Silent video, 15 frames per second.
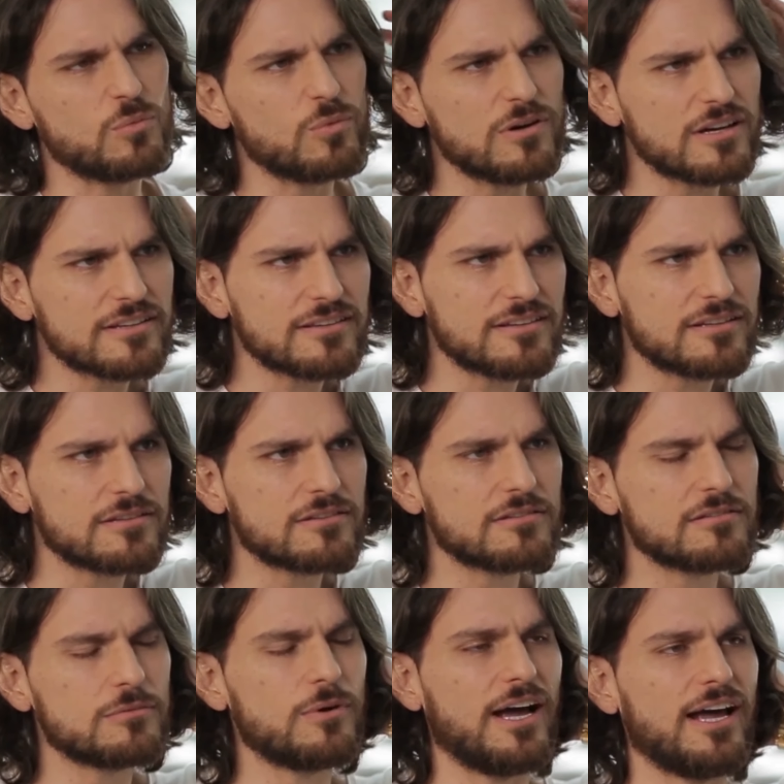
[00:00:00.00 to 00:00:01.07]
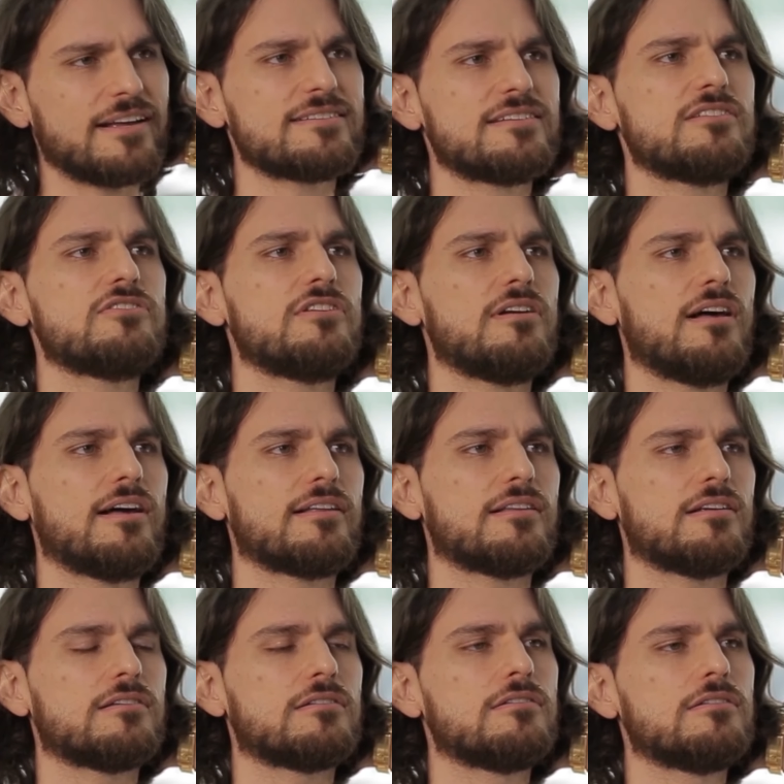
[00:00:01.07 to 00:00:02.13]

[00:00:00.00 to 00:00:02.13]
What? What accent do you like then?